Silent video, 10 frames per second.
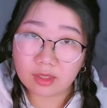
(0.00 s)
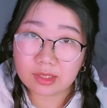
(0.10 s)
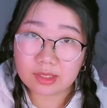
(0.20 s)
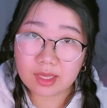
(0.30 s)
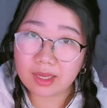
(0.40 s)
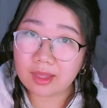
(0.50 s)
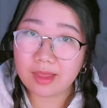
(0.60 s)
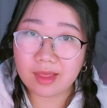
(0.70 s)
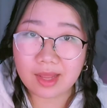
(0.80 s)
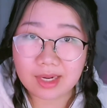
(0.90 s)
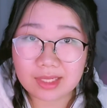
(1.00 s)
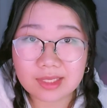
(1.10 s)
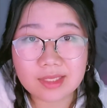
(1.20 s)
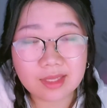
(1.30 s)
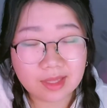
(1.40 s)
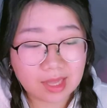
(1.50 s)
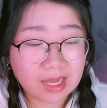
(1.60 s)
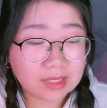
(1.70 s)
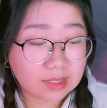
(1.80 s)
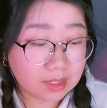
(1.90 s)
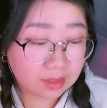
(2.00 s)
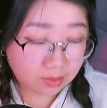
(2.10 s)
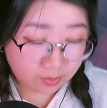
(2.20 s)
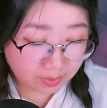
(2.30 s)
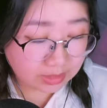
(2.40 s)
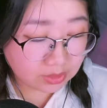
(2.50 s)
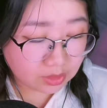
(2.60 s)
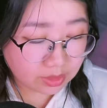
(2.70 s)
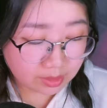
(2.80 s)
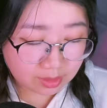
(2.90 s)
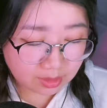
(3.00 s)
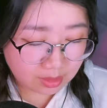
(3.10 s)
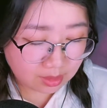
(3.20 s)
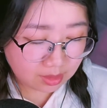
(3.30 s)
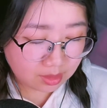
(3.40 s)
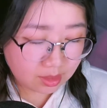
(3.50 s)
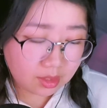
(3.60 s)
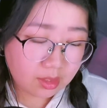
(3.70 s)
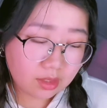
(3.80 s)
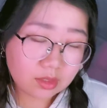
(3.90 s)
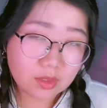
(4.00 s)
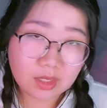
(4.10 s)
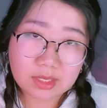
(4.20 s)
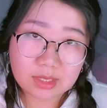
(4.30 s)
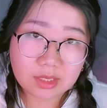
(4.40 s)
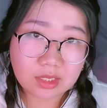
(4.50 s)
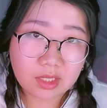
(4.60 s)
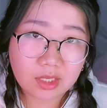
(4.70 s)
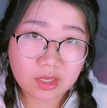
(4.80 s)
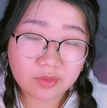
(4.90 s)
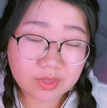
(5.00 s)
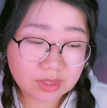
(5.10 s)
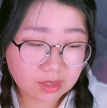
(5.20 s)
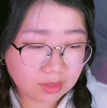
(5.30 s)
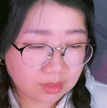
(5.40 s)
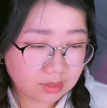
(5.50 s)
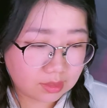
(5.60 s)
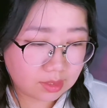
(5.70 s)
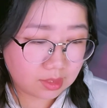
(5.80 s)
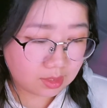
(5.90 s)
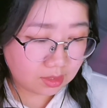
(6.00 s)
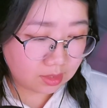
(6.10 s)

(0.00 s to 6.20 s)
Looks like that is the last question. So let's see our results.